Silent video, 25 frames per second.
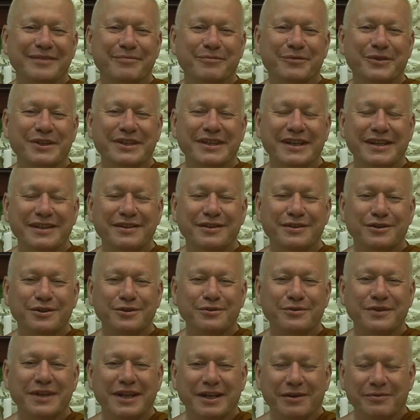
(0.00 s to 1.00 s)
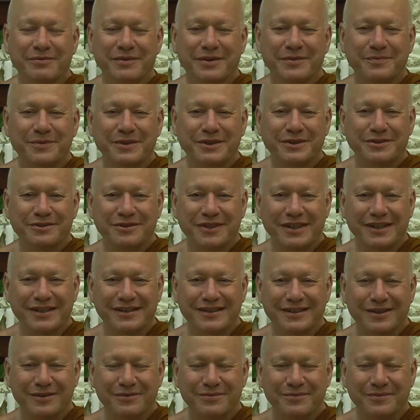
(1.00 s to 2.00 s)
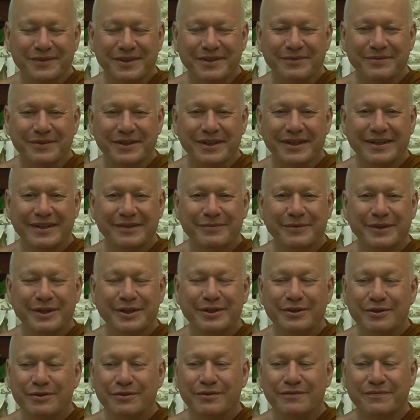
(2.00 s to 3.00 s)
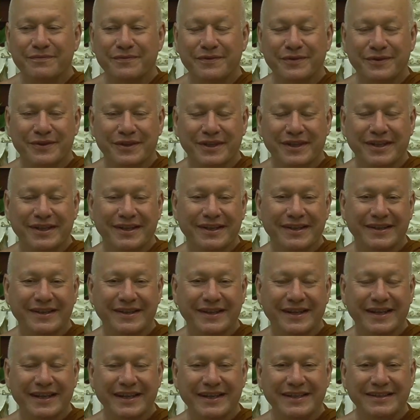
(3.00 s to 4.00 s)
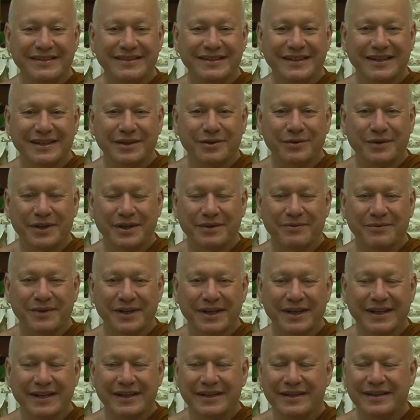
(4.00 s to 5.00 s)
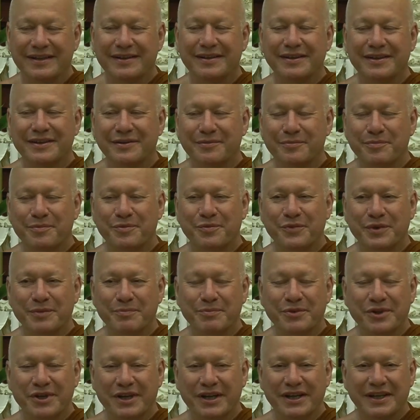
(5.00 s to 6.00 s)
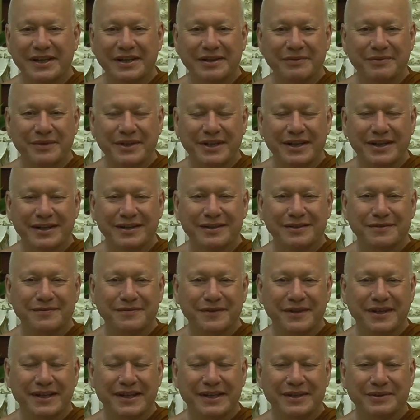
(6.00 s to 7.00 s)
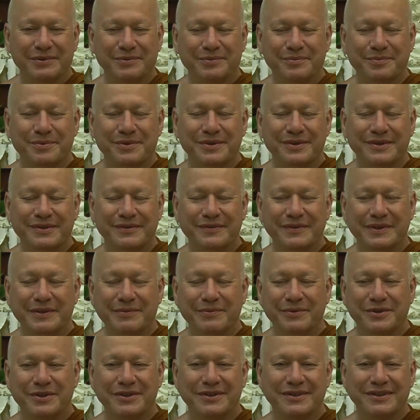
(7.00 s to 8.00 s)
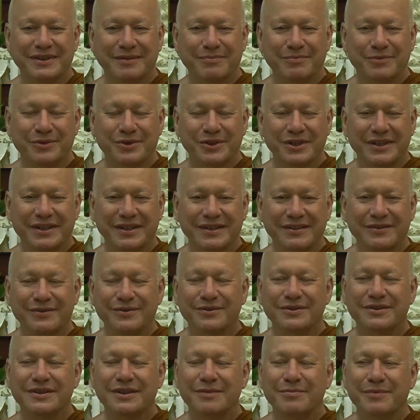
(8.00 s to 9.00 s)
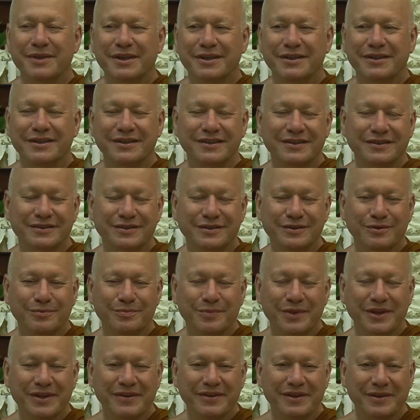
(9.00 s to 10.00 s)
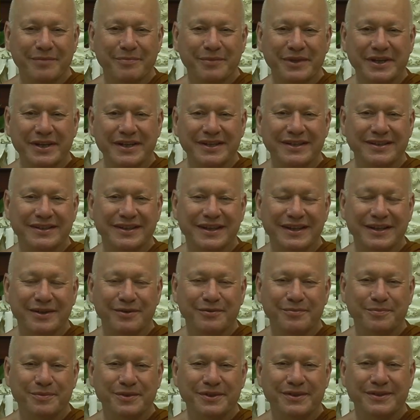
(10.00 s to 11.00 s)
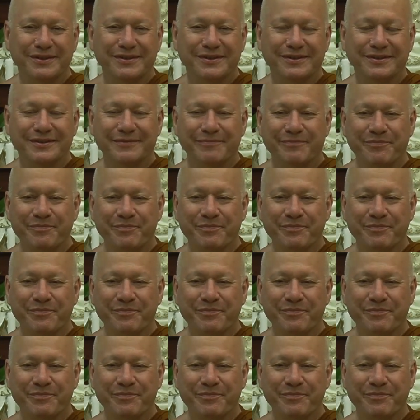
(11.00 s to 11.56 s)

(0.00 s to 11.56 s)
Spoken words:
We tend to do that when we're stressed, don't we? We look for the easy, quick way. We pray, we ask for help, we want somebody or some superior being to help us,